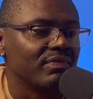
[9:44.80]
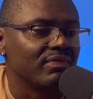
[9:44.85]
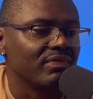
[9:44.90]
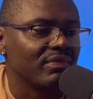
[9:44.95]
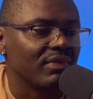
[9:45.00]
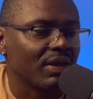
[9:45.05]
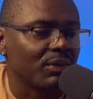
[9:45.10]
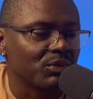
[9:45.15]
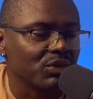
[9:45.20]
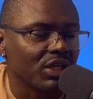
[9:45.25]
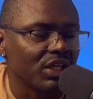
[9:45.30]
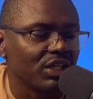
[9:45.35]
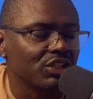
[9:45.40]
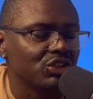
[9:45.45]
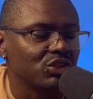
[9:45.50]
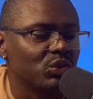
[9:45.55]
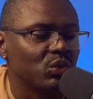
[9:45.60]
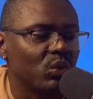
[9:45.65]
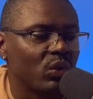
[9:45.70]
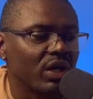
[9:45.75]
I'm trying to do
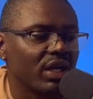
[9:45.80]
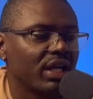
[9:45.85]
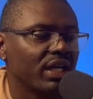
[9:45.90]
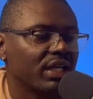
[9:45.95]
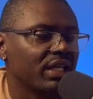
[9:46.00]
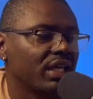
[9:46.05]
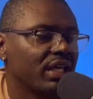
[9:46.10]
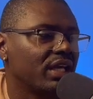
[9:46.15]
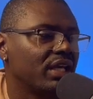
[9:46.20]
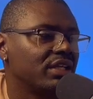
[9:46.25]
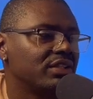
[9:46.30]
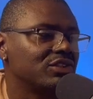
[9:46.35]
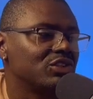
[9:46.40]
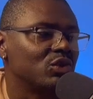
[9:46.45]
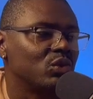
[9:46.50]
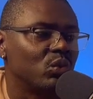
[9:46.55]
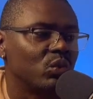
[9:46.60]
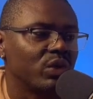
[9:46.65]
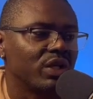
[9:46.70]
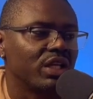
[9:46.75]
what I can to
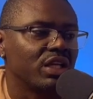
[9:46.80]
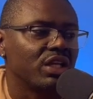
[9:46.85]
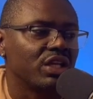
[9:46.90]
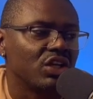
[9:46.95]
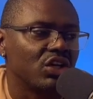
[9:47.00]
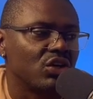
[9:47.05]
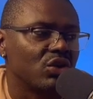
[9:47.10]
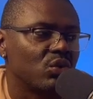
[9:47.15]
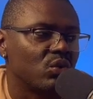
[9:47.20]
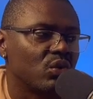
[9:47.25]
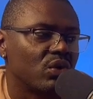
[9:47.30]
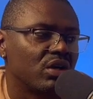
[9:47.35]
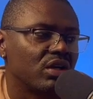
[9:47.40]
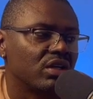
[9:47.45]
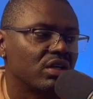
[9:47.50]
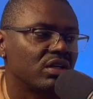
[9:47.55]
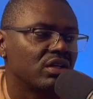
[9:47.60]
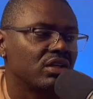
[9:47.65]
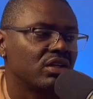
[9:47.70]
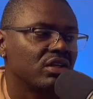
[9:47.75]
win year 1.